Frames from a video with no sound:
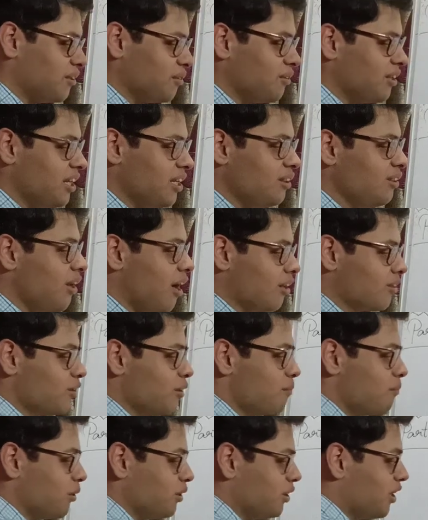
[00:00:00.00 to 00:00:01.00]
you need not to
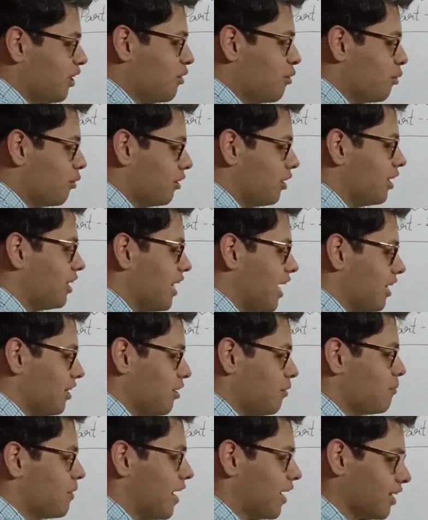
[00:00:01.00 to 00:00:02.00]
put the colon and
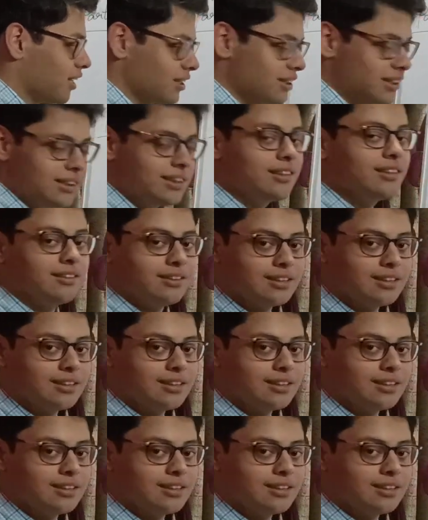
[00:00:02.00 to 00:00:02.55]
the brackets.